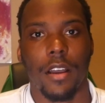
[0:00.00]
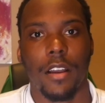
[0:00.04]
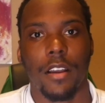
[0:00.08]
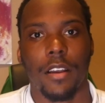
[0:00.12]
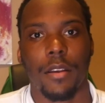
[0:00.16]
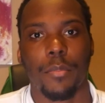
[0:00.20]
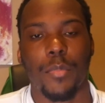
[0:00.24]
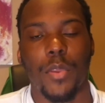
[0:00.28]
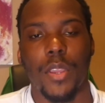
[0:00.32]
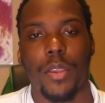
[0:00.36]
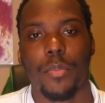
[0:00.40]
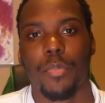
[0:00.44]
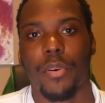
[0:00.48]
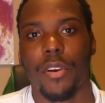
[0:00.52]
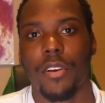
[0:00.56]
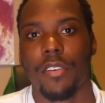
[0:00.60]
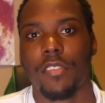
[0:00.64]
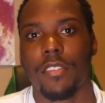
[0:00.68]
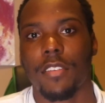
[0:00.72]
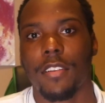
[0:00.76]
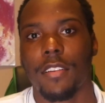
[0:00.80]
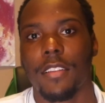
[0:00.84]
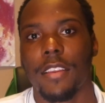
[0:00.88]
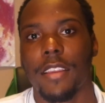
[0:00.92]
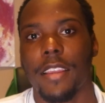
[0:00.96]
Me
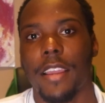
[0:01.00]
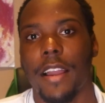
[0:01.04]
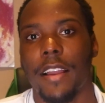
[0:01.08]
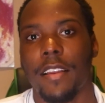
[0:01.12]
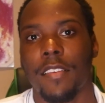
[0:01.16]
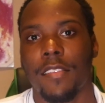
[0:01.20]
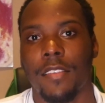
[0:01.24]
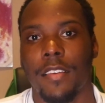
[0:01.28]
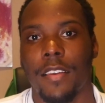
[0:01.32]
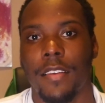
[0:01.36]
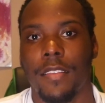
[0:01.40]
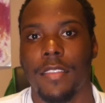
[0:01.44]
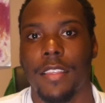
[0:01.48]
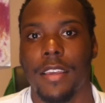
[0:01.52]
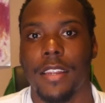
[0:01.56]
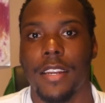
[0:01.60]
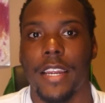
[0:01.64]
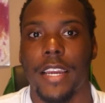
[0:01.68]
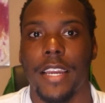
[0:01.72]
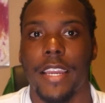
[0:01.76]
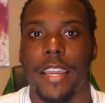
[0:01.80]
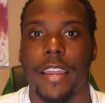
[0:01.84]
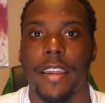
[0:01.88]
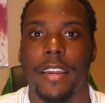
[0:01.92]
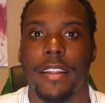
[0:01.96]
personally, I said that
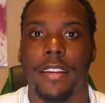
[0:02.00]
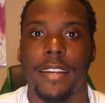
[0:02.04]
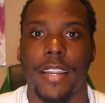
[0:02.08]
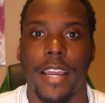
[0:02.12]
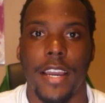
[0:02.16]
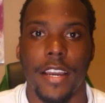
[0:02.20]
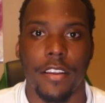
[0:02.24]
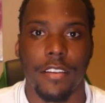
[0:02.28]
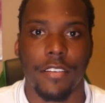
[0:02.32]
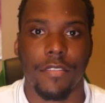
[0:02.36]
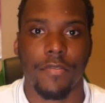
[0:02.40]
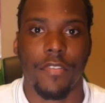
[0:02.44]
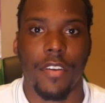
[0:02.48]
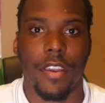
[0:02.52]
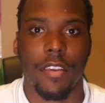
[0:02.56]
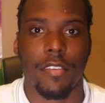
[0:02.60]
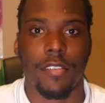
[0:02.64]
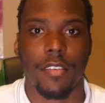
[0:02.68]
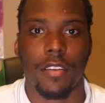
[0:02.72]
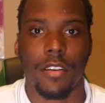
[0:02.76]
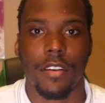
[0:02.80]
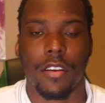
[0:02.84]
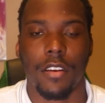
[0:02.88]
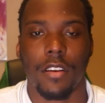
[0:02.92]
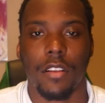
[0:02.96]
I had not
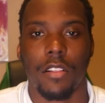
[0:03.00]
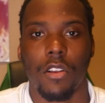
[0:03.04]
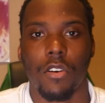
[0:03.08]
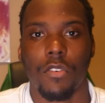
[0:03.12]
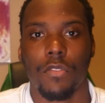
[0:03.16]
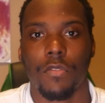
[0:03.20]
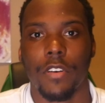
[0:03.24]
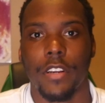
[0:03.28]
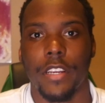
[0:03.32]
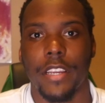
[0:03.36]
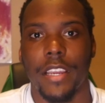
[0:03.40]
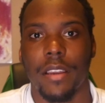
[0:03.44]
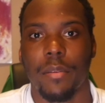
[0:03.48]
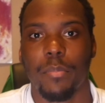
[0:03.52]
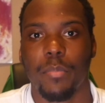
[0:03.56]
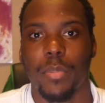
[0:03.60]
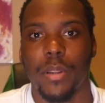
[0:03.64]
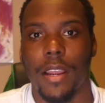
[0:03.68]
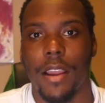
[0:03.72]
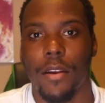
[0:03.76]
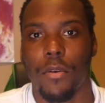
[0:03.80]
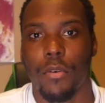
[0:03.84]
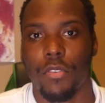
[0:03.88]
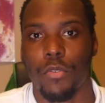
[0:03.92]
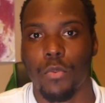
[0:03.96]
invested in Clover yet, but
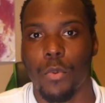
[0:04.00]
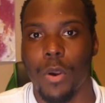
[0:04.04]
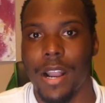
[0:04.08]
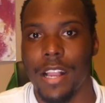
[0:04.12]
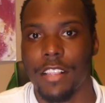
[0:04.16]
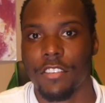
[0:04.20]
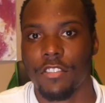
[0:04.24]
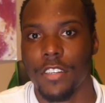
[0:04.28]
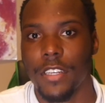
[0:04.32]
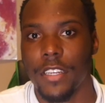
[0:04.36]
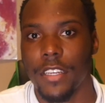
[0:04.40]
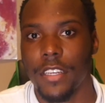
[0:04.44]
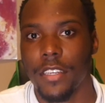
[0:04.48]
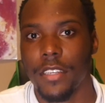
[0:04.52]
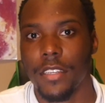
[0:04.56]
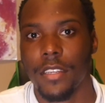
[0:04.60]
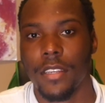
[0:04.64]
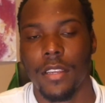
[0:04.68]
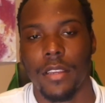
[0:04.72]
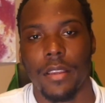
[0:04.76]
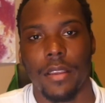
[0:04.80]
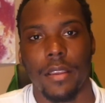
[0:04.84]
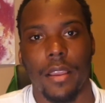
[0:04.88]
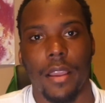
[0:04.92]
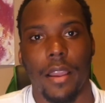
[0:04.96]
I was watching it,
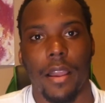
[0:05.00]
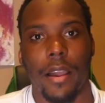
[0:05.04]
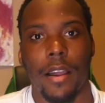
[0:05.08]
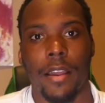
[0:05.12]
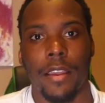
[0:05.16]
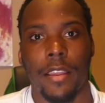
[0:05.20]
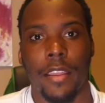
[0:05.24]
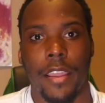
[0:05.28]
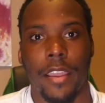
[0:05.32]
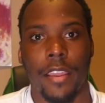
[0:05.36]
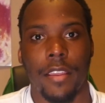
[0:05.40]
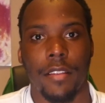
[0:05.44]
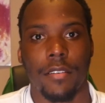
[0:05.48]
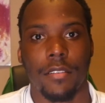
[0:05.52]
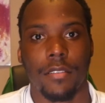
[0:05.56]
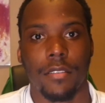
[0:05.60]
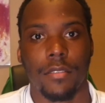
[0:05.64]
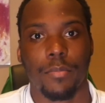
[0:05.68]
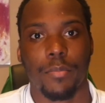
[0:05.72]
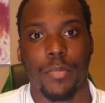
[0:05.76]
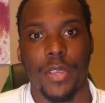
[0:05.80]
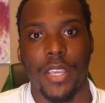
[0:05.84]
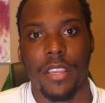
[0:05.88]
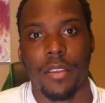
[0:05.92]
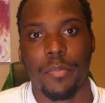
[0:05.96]
and
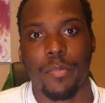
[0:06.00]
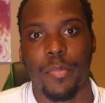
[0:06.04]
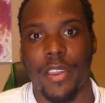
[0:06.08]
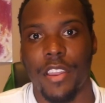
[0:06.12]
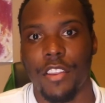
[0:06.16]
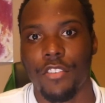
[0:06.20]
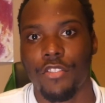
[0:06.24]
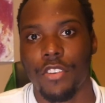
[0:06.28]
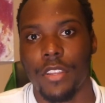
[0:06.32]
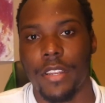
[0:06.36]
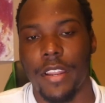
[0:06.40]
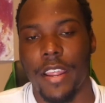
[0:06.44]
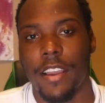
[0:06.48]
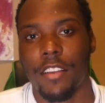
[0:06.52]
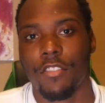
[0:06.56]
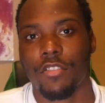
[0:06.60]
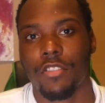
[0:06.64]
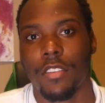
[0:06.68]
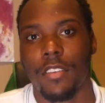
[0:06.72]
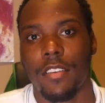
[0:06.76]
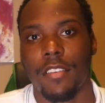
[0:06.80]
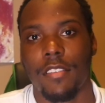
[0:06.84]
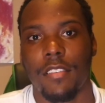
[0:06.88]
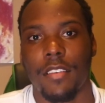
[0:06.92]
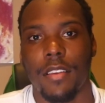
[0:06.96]
being patient
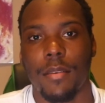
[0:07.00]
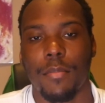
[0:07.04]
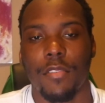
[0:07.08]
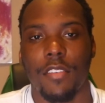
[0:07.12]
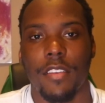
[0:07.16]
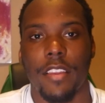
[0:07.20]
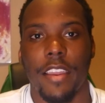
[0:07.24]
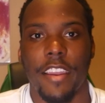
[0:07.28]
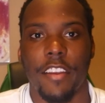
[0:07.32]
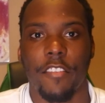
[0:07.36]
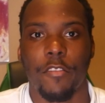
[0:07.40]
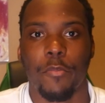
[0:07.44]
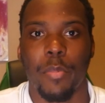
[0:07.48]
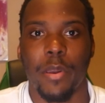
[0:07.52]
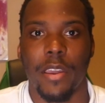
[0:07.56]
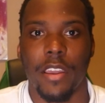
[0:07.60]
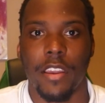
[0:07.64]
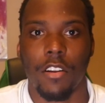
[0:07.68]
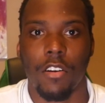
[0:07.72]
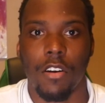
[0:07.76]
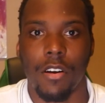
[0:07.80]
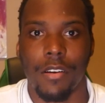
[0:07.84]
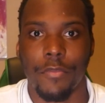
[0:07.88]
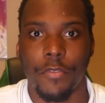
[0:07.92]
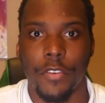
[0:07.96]
actually seems to have paid
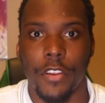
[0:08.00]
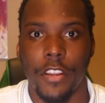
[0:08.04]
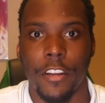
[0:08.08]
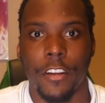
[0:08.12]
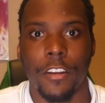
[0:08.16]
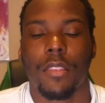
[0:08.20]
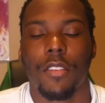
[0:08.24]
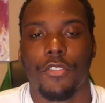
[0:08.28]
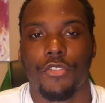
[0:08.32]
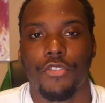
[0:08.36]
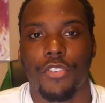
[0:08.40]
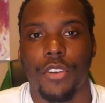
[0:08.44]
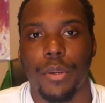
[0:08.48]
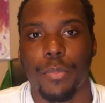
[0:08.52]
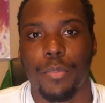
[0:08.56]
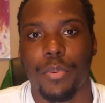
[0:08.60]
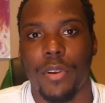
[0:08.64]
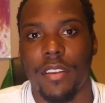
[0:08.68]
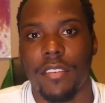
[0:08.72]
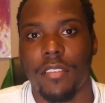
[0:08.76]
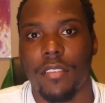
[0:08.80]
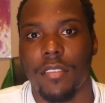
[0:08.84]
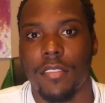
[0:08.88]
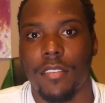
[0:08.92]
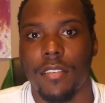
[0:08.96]
off here. The share
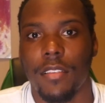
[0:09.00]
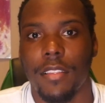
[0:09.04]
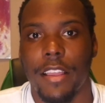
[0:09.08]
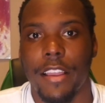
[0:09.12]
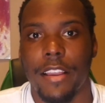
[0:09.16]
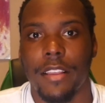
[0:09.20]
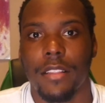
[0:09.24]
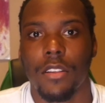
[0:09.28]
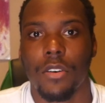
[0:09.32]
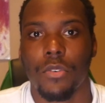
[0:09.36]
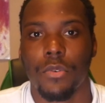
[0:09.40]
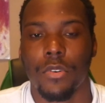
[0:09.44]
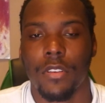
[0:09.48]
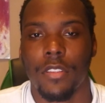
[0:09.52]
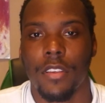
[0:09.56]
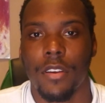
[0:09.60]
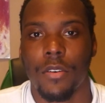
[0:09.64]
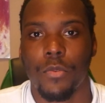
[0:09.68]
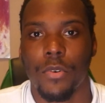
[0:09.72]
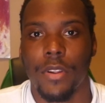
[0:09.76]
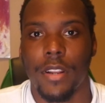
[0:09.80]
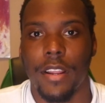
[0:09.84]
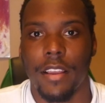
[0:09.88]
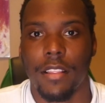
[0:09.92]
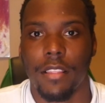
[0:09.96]
price is a lot lower than
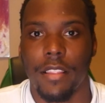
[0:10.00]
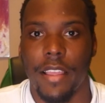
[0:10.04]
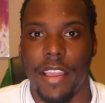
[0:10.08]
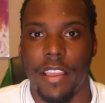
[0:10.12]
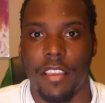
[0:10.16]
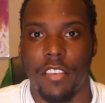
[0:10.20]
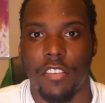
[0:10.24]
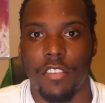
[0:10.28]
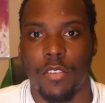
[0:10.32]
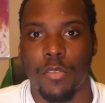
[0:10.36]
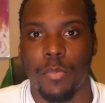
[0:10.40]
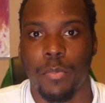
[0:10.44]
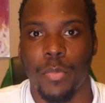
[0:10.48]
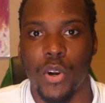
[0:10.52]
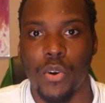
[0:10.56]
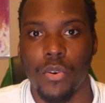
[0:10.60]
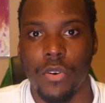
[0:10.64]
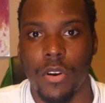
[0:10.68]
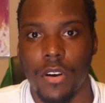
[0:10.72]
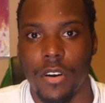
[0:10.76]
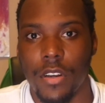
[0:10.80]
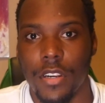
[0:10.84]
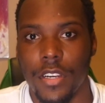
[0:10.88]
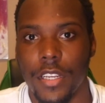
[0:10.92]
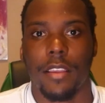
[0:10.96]
when I last spoke
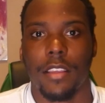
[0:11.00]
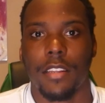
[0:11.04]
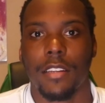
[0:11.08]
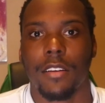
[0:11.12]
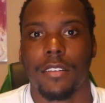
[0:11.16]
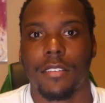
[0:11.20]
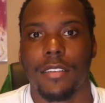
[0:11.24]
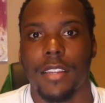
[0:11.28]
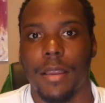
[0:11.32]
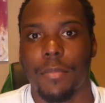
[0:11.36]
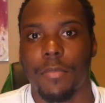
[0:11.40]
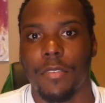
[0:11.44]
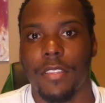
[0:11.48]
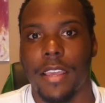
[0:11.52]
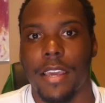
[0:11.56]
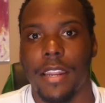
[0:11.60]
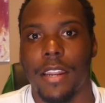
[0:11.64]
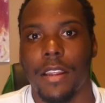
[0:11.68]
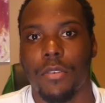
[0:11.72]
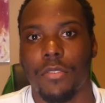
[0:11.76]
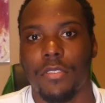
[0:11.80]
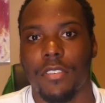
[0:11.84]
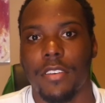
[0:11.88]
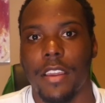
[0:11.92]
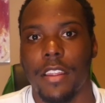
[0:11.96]
on it. And on top of that, I
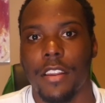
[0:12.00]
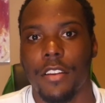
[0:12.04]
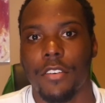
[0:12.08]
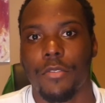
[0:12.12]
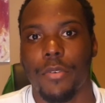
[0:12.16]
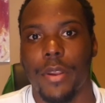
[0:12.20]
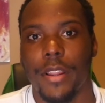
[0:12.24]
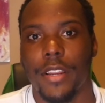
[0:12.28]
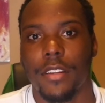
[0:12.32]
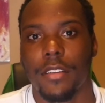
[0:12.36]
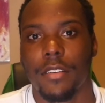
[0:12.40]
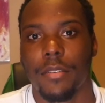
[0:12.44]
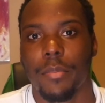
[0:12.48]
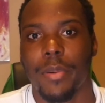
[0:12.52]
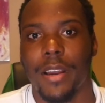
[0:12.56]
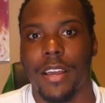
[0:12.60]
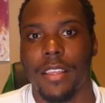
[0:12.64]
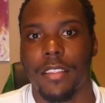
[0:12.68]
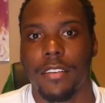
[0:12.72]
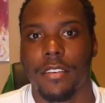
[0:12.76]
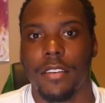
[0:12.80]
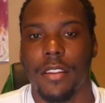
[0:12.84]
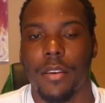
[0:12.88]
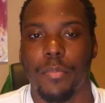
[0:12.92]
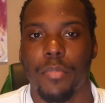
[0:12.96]
was getting ready to buy
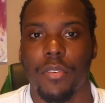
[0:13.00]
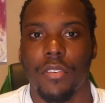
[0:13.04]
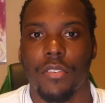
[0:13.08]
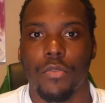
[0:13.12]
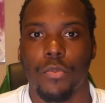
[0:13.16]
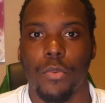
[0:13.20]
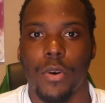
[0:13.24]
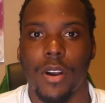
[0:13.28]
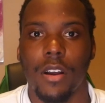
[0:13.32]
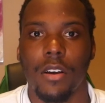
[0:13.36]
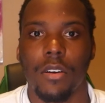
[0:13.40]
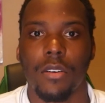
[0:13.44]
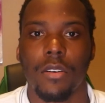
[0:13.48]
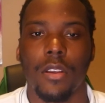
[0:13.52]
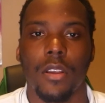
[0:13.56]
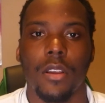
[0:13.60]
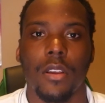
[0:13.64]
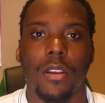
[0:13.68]
the dip as well.